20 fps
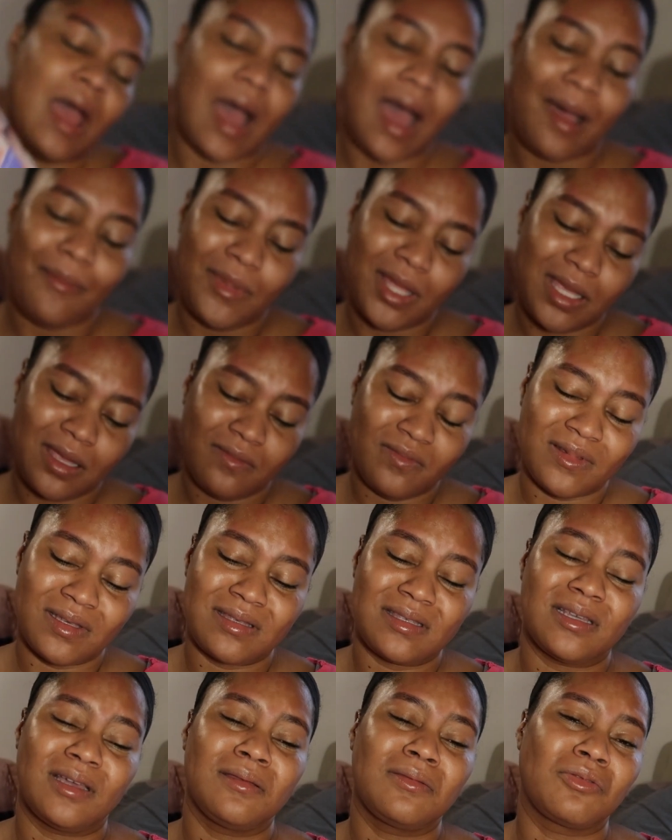gonna give
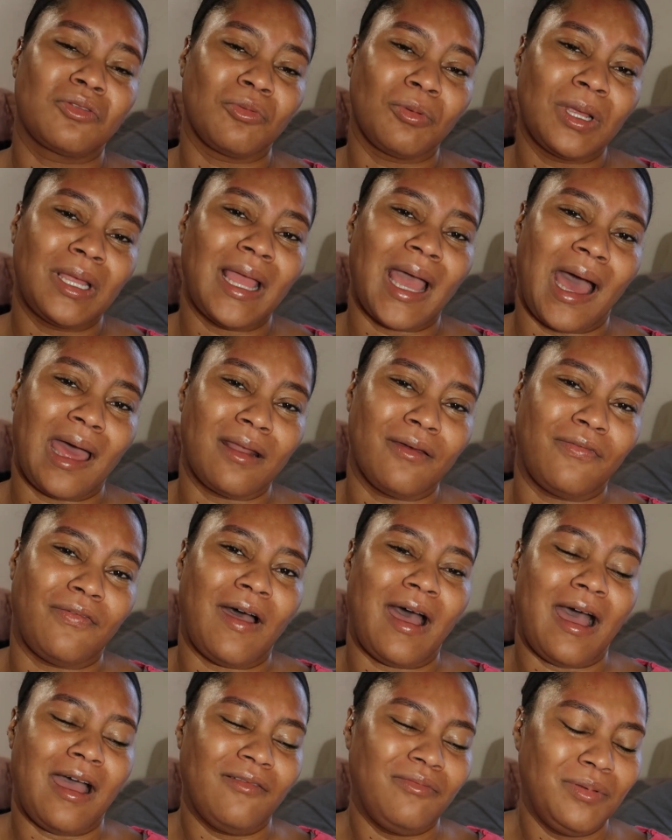this a 3 out of
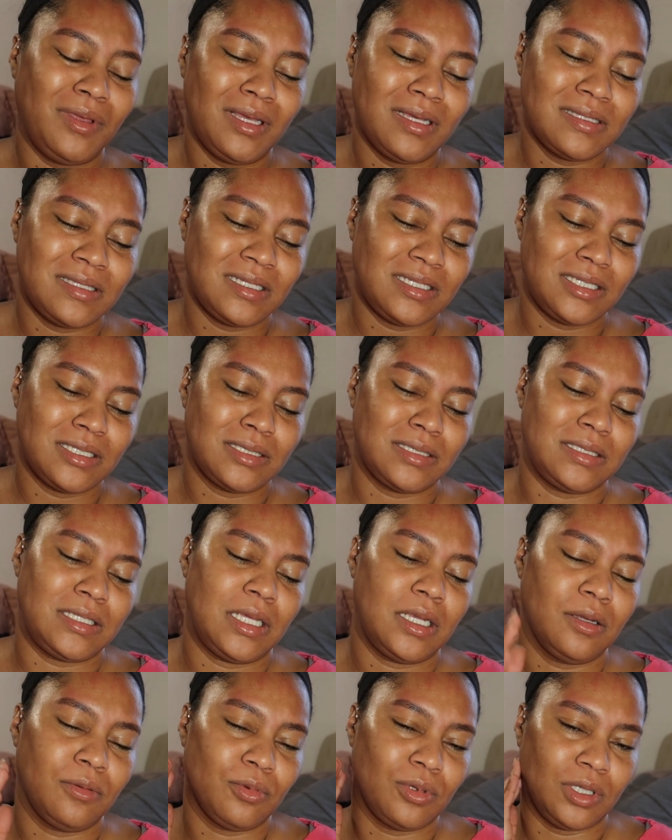5 because it just
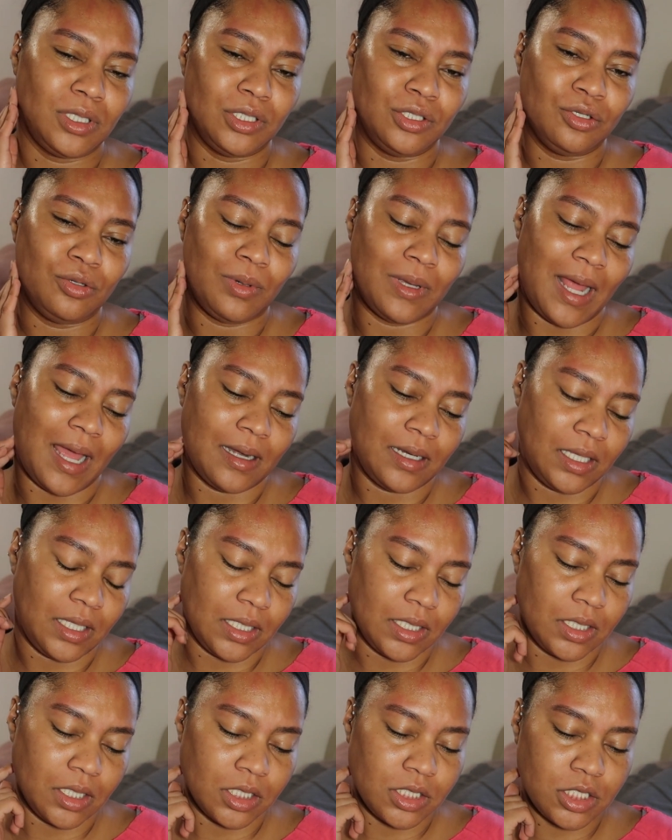didn't really do what I
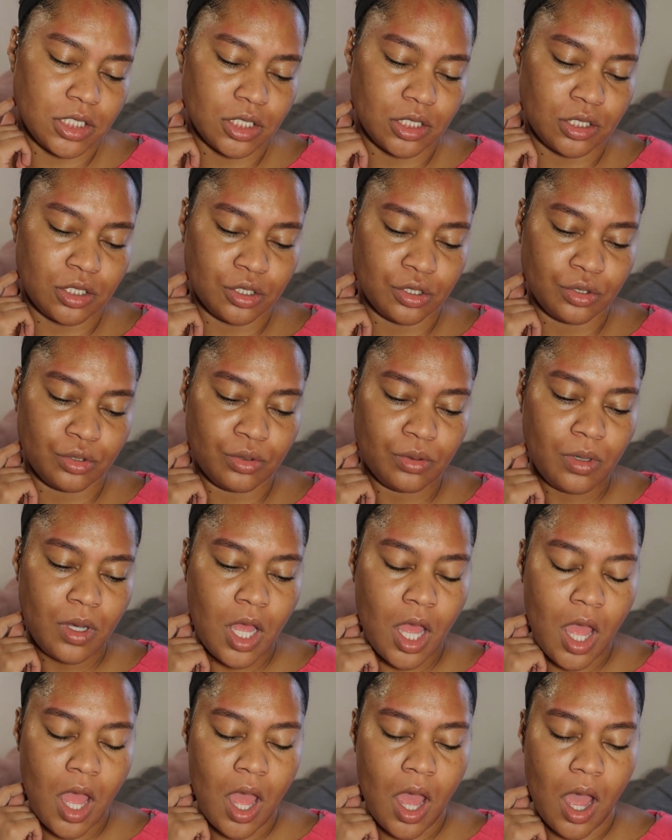needed it to do.
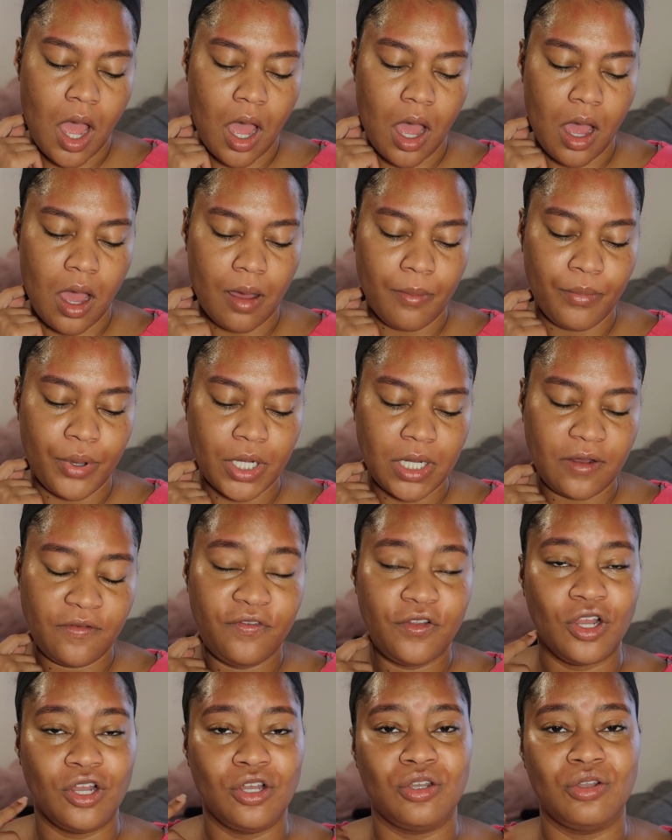But
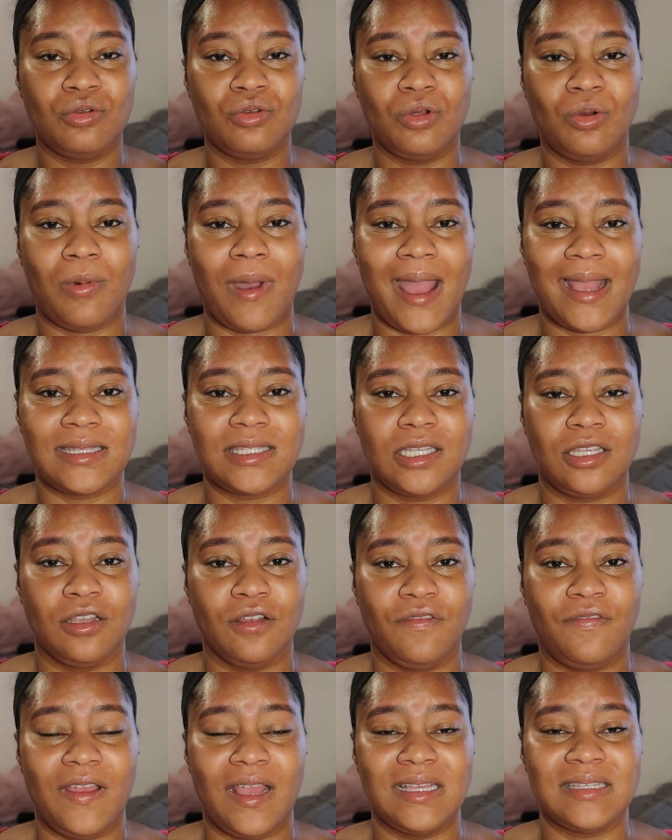if you're new to waxing
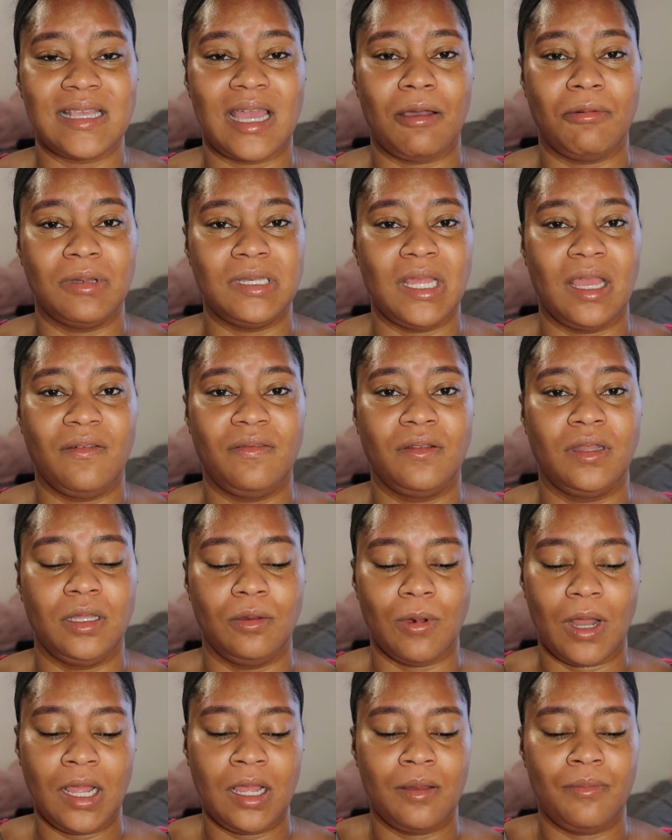your face, I would definitely
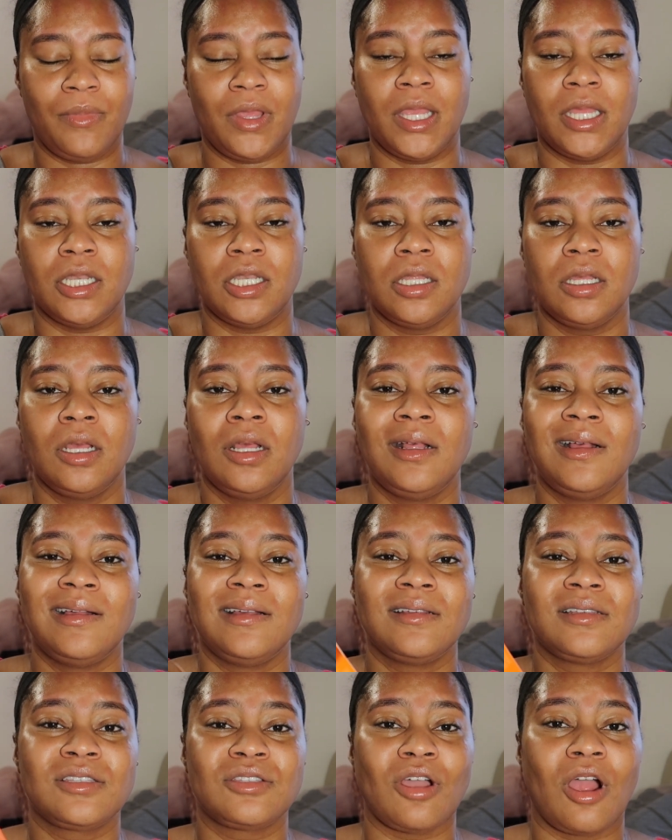recommend
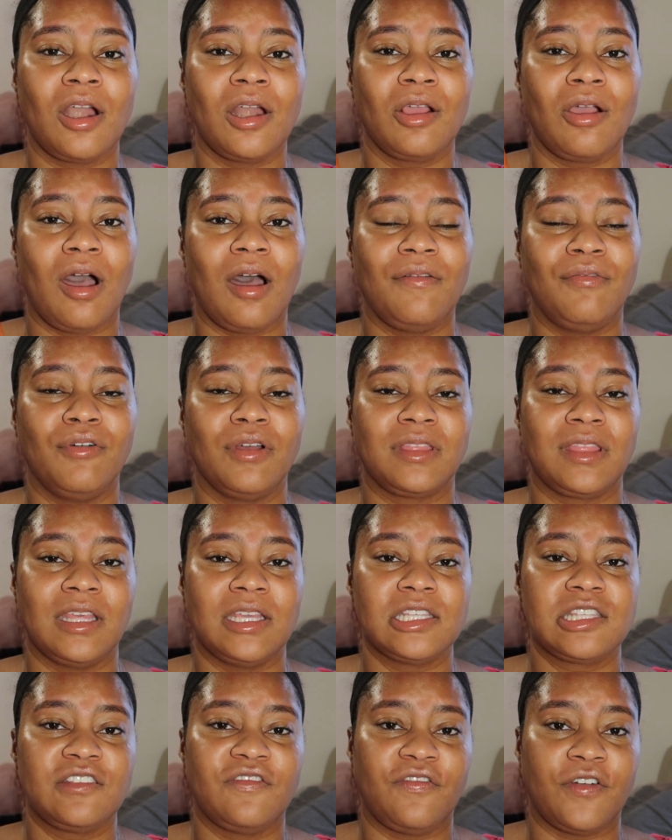starting off with
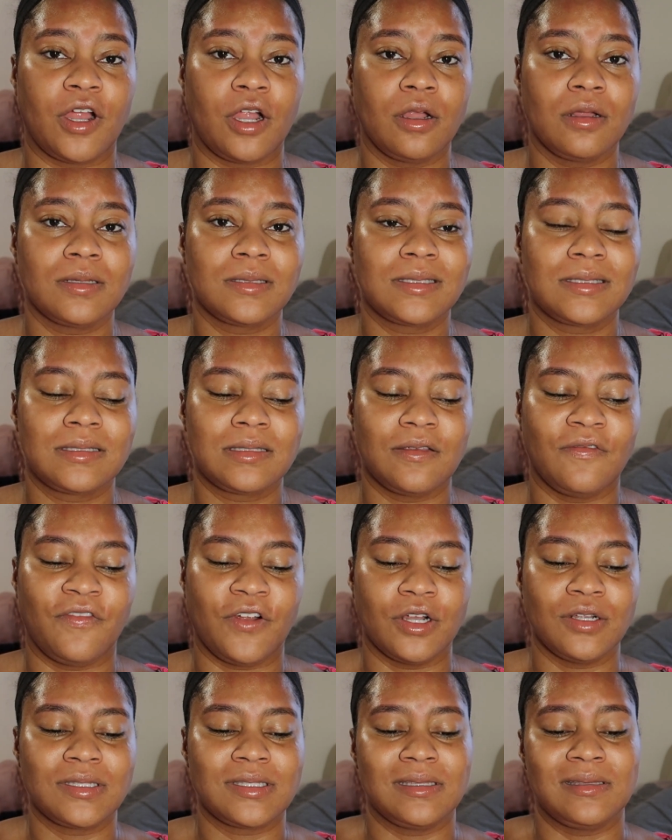this first
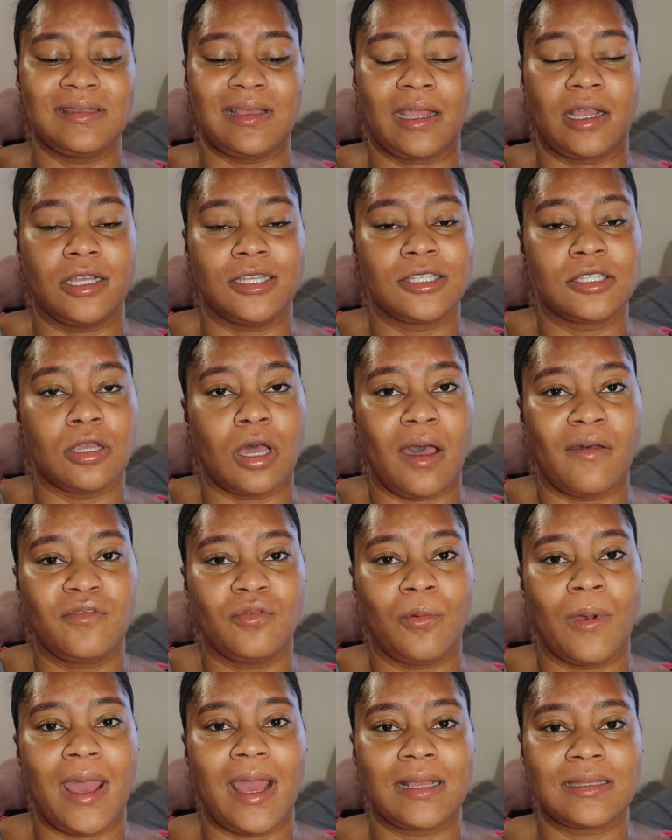versus like a soft
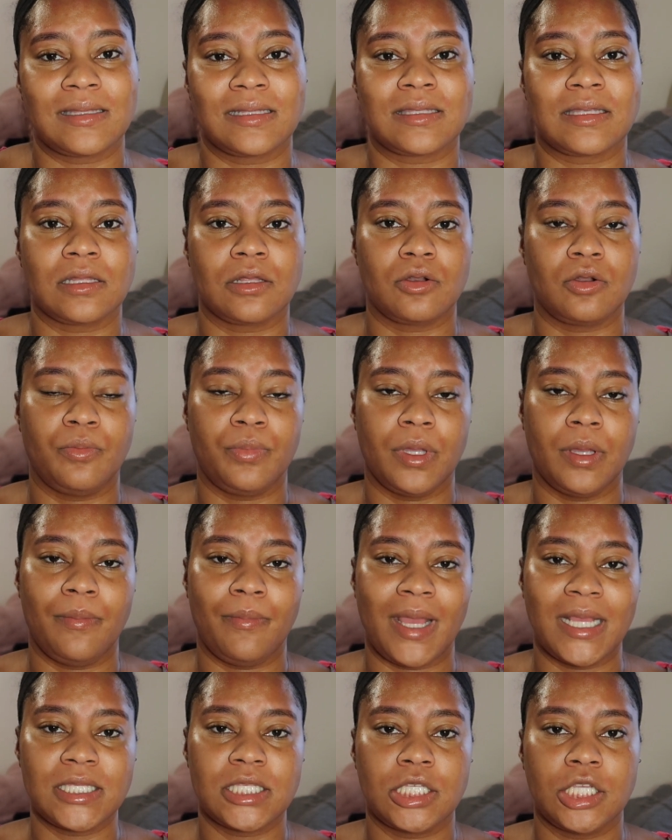wax. It's a little bit
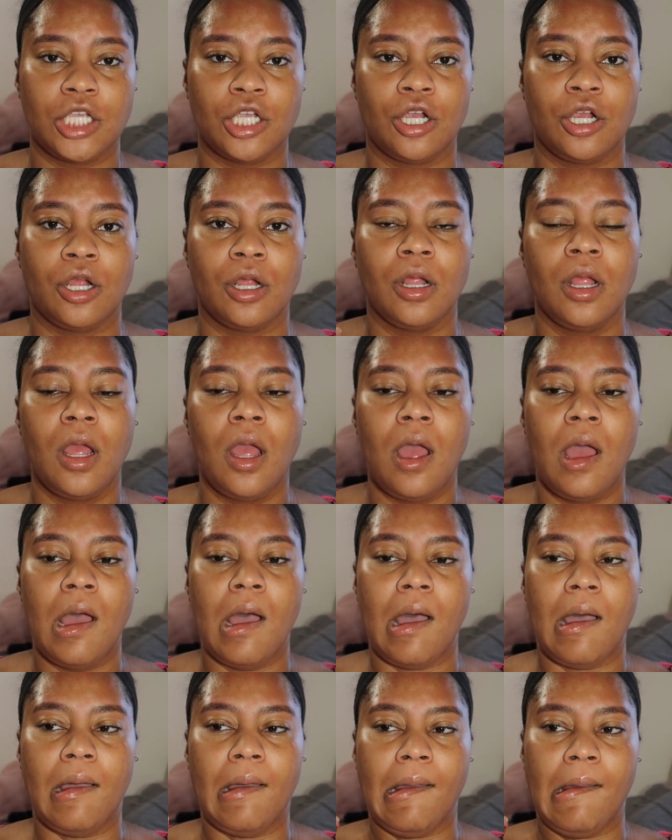messier,
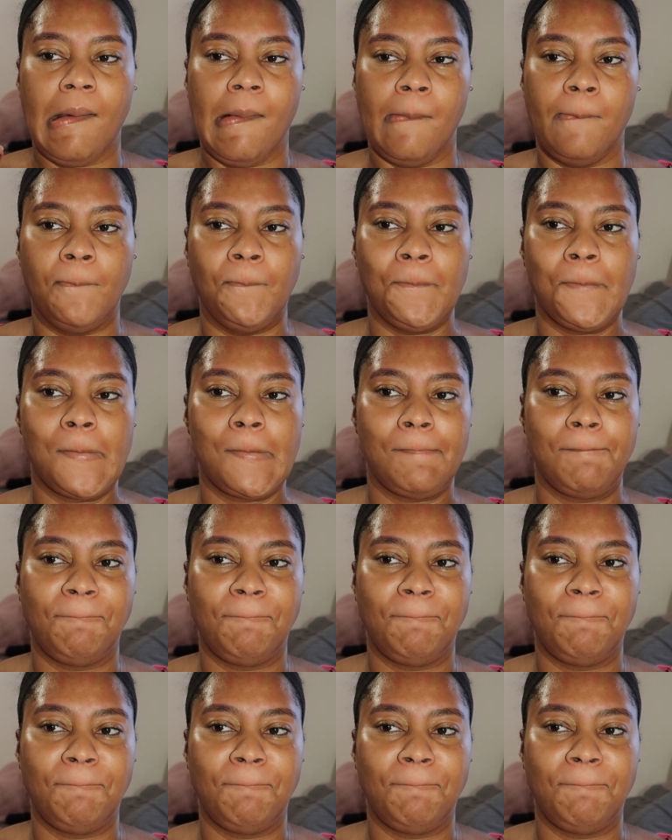a